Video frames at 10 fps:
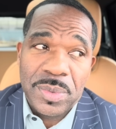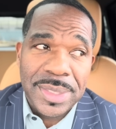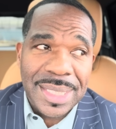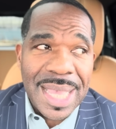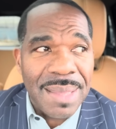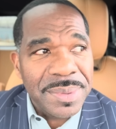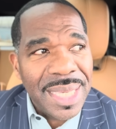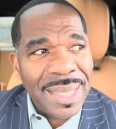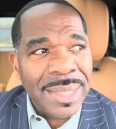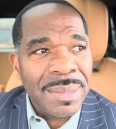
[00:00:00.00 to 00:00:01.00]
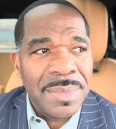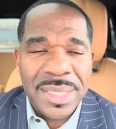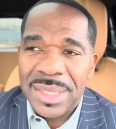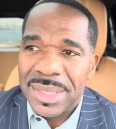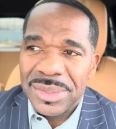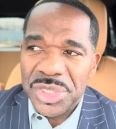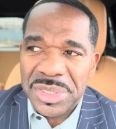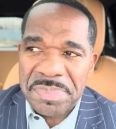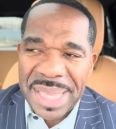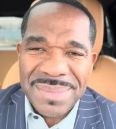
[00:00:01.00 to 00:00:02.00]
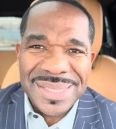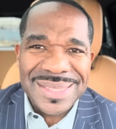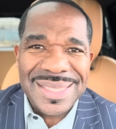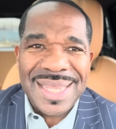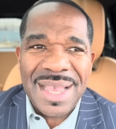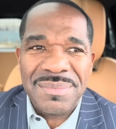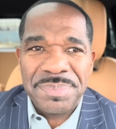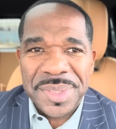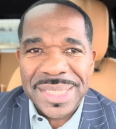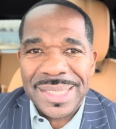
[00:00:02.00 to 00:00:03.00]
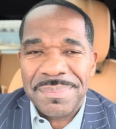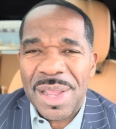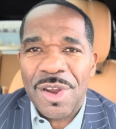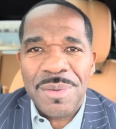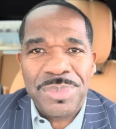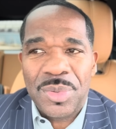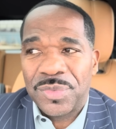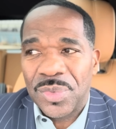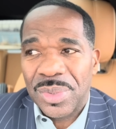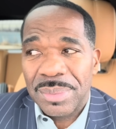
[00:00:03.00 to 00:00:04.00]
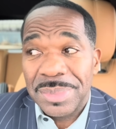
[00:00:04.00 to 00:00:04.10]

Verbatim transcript: And the cop came and took the baby seat out and put it in. My heart broke for her.